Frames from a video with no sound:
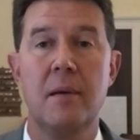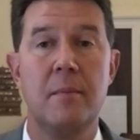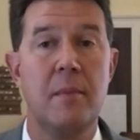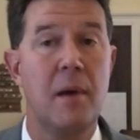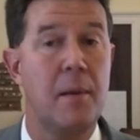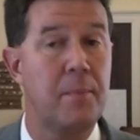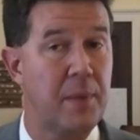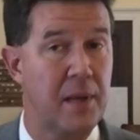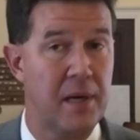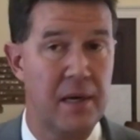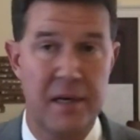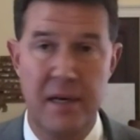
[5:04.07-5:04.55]
come
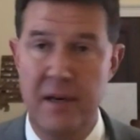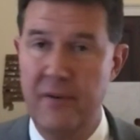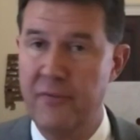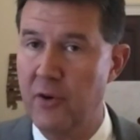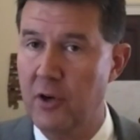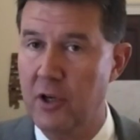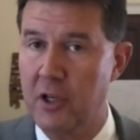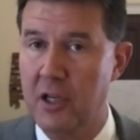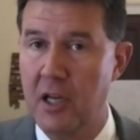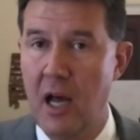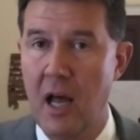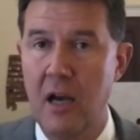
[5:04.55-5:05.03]
up in a
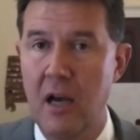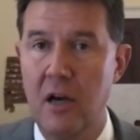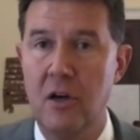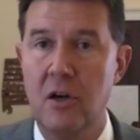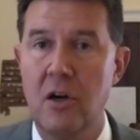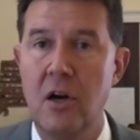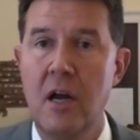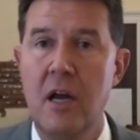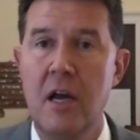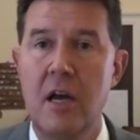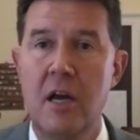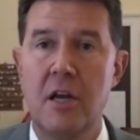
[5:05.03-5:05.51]
different
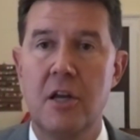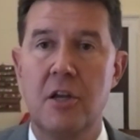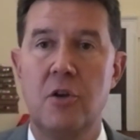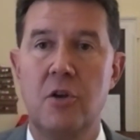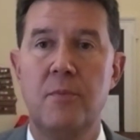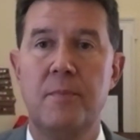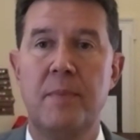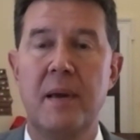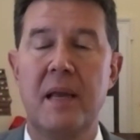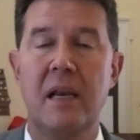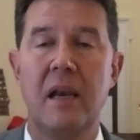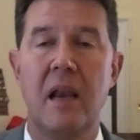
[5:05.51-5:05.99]
color.
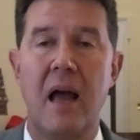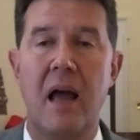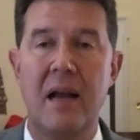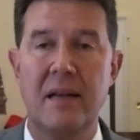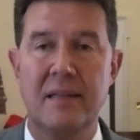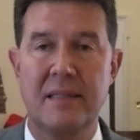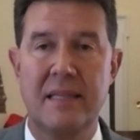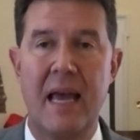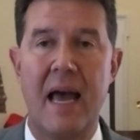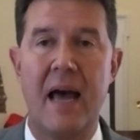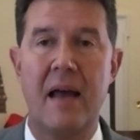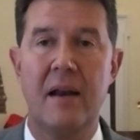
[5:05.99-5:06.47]
You'd be
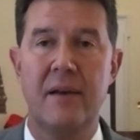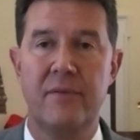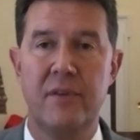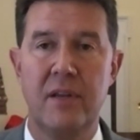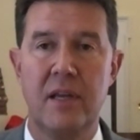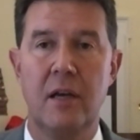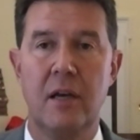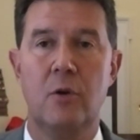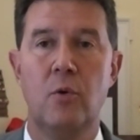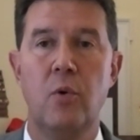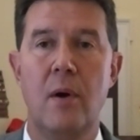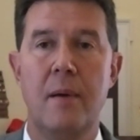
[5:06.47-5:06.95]
locked out of
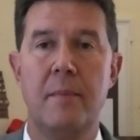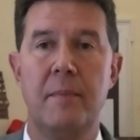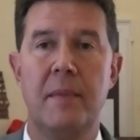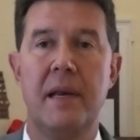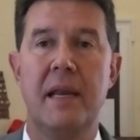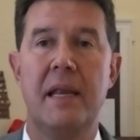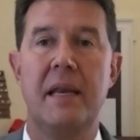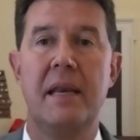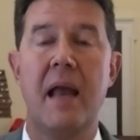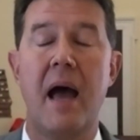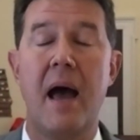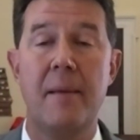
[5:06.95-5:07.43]
the
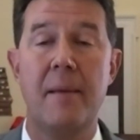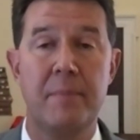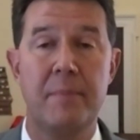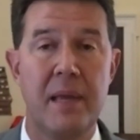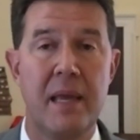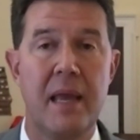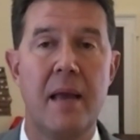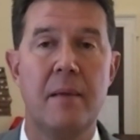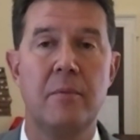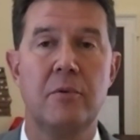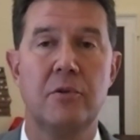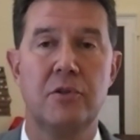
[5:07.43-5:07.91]
equipment and not
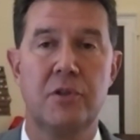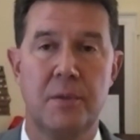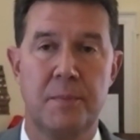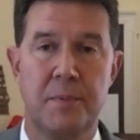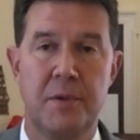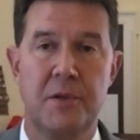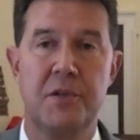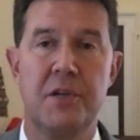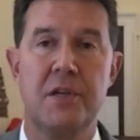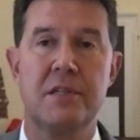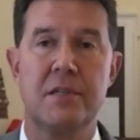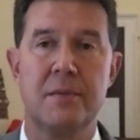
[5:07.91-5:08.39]
be able to
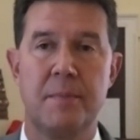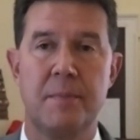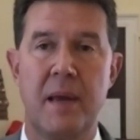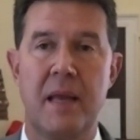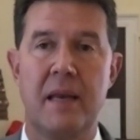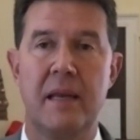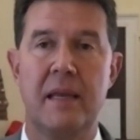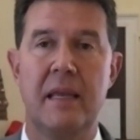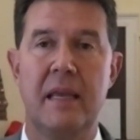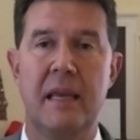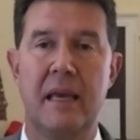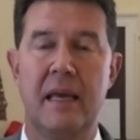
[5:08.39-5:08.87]

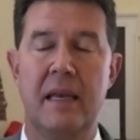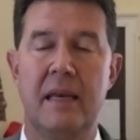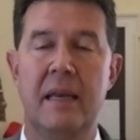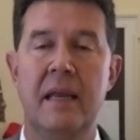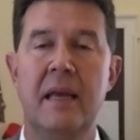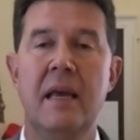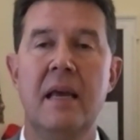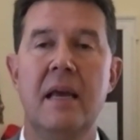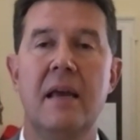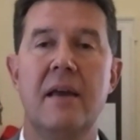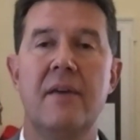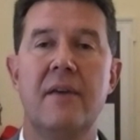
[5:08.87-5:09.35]
participate again.
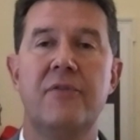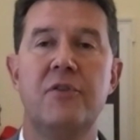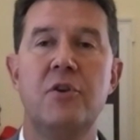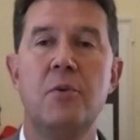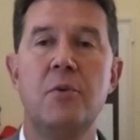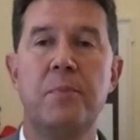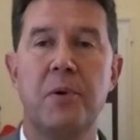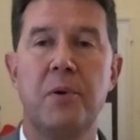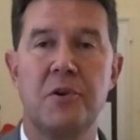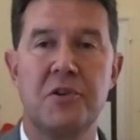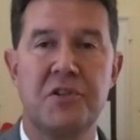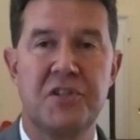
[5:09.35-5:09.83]
If
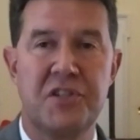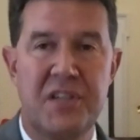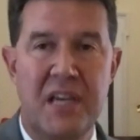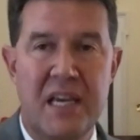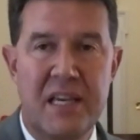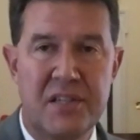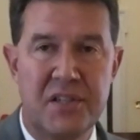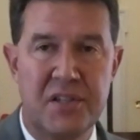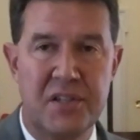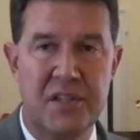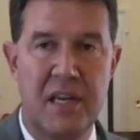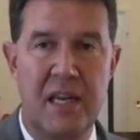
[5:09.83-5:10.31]
you
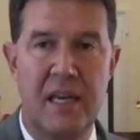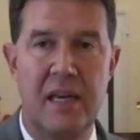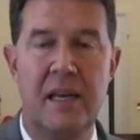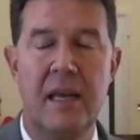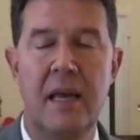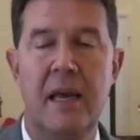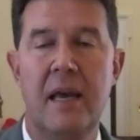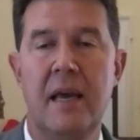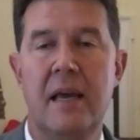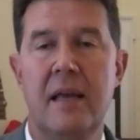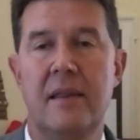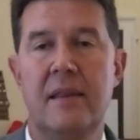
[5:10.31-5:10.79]
persisted,
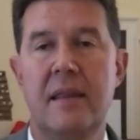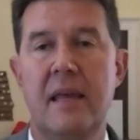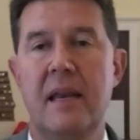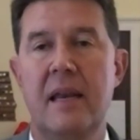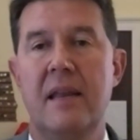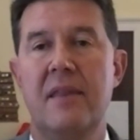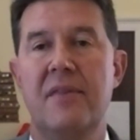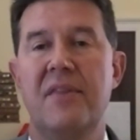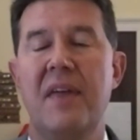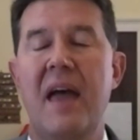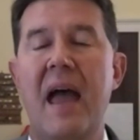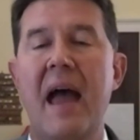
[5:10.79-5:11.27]
then
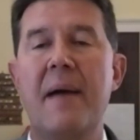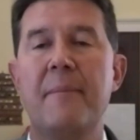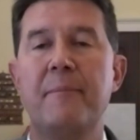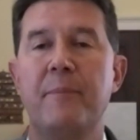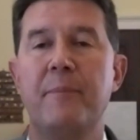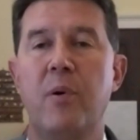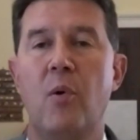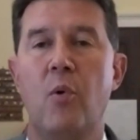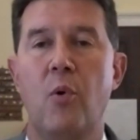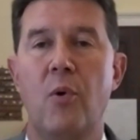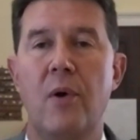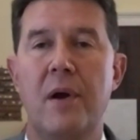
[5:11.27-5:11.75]
at
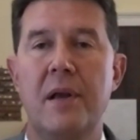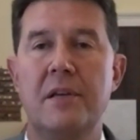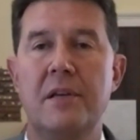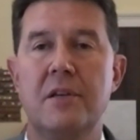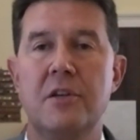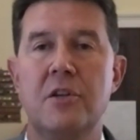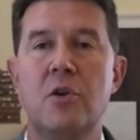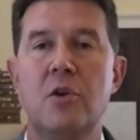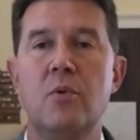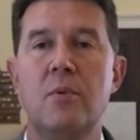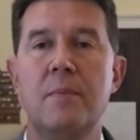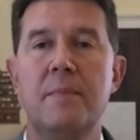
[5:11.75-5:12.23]
that point,
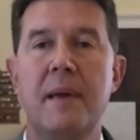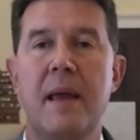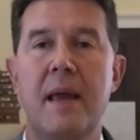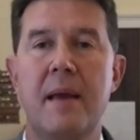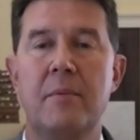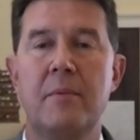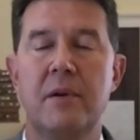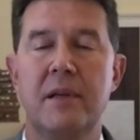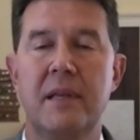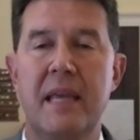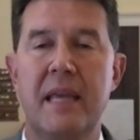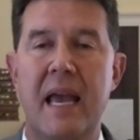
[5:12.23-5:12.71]
you would be
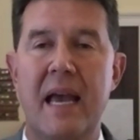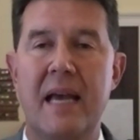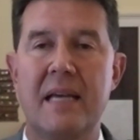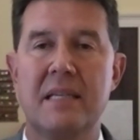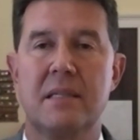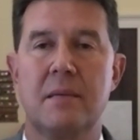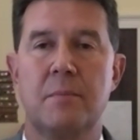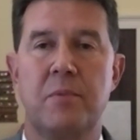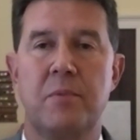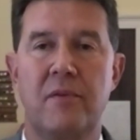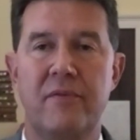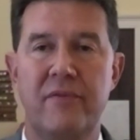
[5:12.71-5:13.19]
able to
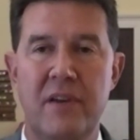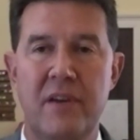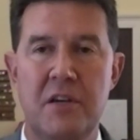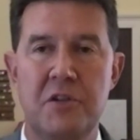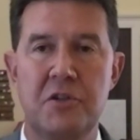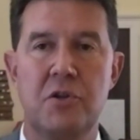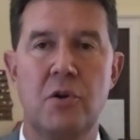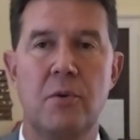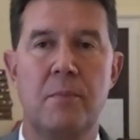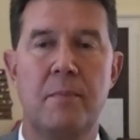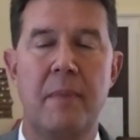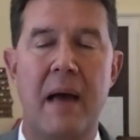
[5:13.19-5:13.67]
cast a
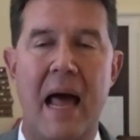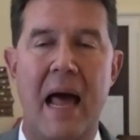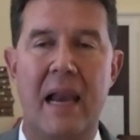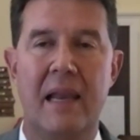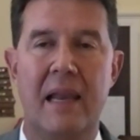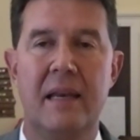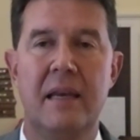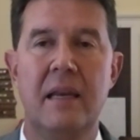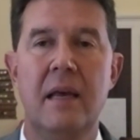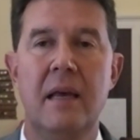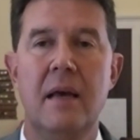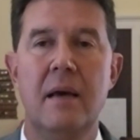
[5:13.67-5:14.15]
provisional
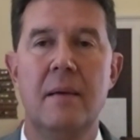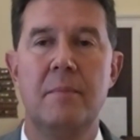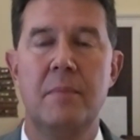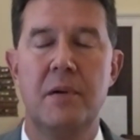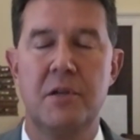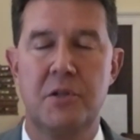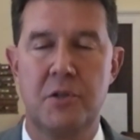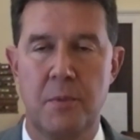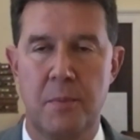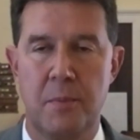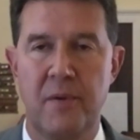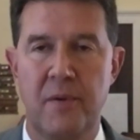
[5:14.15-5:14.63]
ballot,
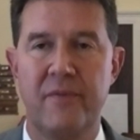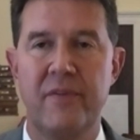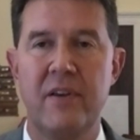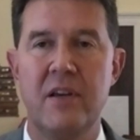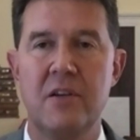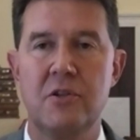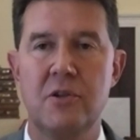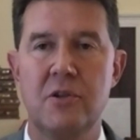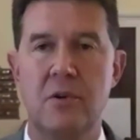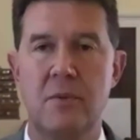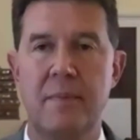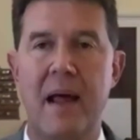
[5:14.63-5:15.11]
but your
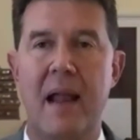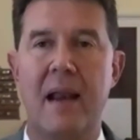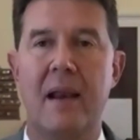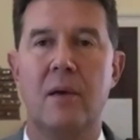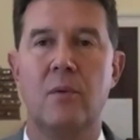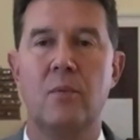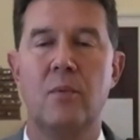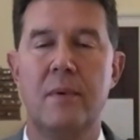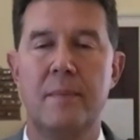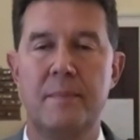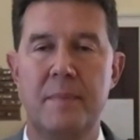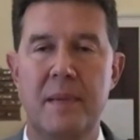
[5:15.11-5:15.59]
provisional
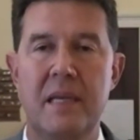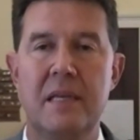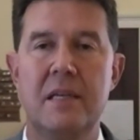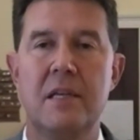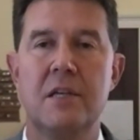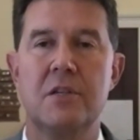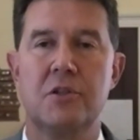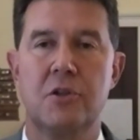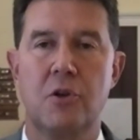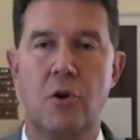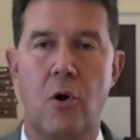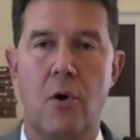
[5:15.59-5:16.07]
ballot would be
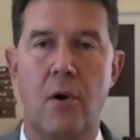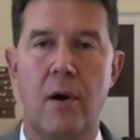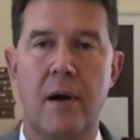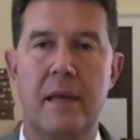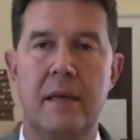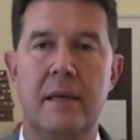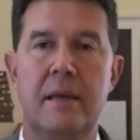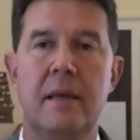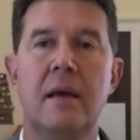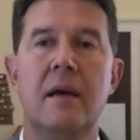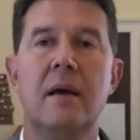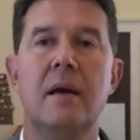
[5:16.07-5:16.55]

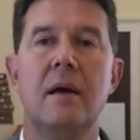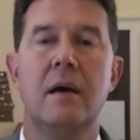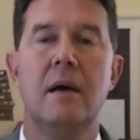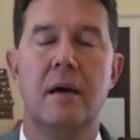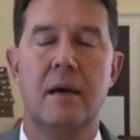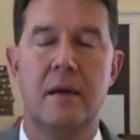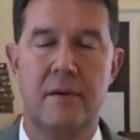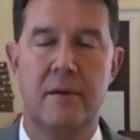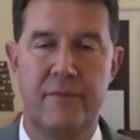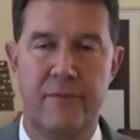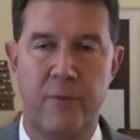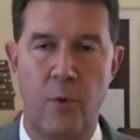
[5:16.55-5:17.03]
discarded
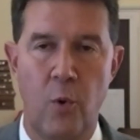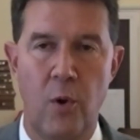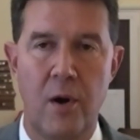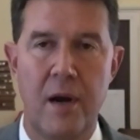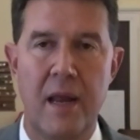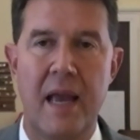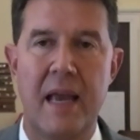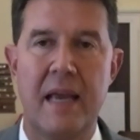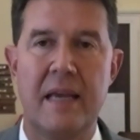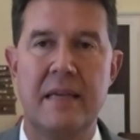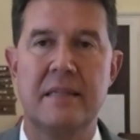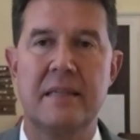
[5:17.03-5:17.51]
4
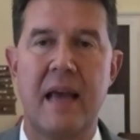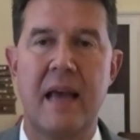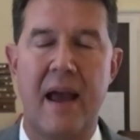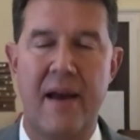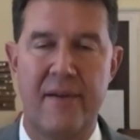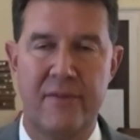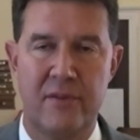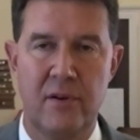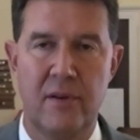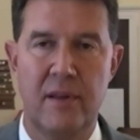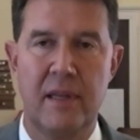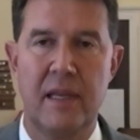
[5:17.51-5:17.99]
days
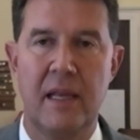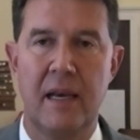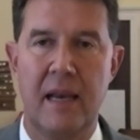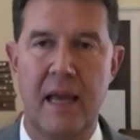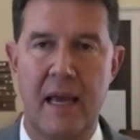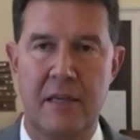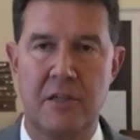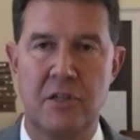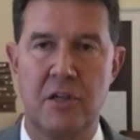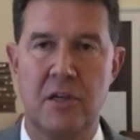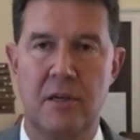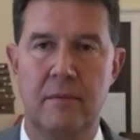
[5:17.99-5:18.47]
after the
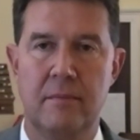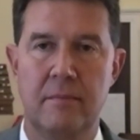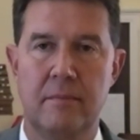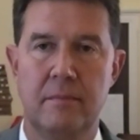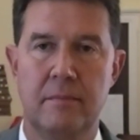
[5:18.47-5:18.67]
election.